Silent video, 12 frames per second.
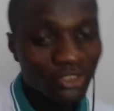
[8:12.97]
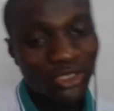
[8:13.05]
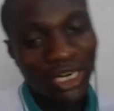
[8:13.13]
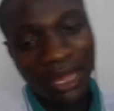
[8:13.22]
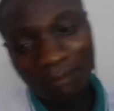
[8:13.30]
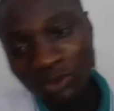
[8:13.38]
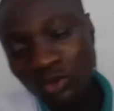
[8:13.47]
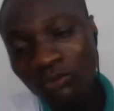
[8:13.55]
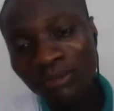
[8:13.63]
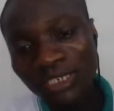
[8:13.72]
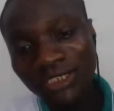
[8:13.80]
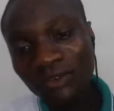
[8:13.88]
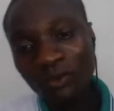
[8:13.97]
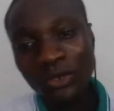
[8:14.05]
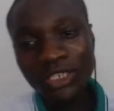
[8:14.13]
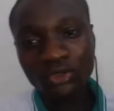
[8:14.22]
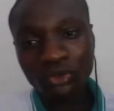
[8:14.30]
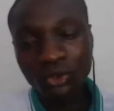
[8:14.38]
So there are two basic
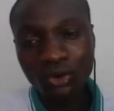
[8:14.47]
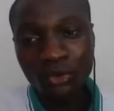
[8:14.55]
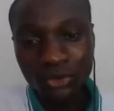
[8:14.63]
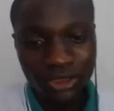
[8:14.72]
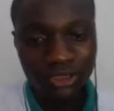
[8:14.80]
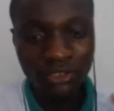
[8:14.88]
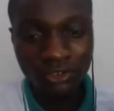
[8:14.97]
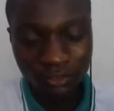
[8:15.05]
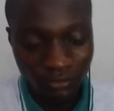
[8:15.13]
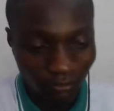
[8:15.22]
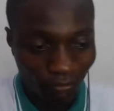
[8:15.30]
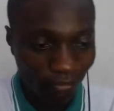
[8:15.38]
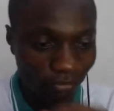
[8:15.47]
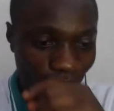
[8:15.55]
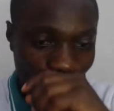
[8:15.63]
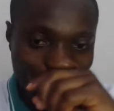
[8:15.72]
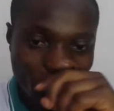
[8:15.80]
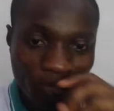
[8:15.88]
ways to host your
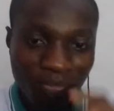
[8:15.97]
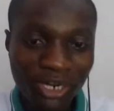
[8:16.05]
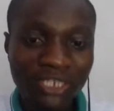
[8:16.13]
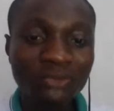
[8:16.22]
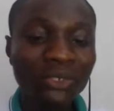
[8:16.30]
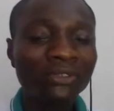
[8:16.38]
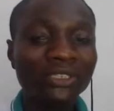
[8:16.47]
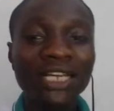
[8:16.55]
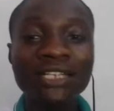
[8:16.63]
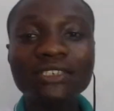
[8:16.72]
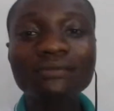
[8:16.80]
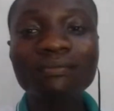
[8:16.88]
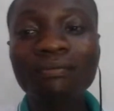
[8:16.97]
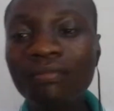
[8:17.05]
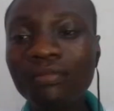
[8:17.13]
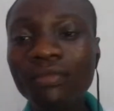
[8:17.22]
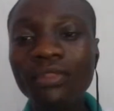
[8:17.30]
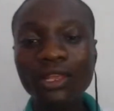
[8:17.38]
WordPress website,
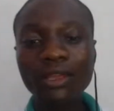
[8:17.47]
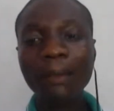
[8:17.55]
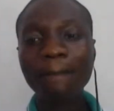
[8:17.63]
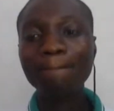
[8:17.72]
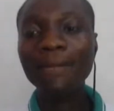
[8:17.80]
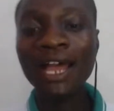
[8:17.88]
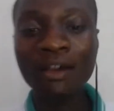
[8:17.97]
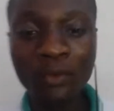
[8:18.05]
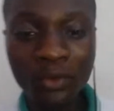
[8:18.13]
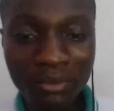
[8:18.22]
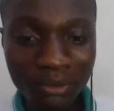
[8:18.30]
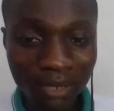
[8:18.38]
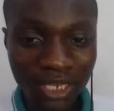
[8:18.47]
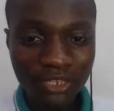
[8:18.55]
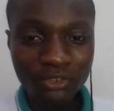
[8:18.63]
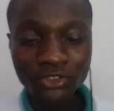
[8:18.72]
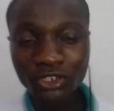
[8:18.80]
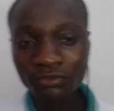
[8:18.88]
and we'll be
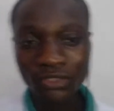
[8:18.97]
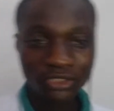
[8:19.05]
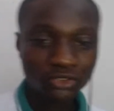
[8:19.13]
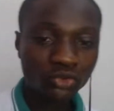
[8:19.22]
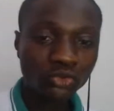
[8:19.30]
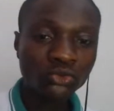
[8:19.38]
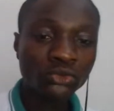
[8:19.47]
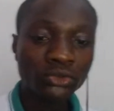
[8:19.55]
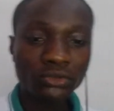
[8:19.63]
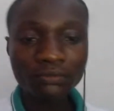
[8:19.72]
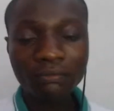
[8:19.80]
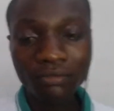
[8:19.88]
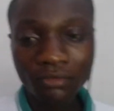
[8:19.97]
making use of the two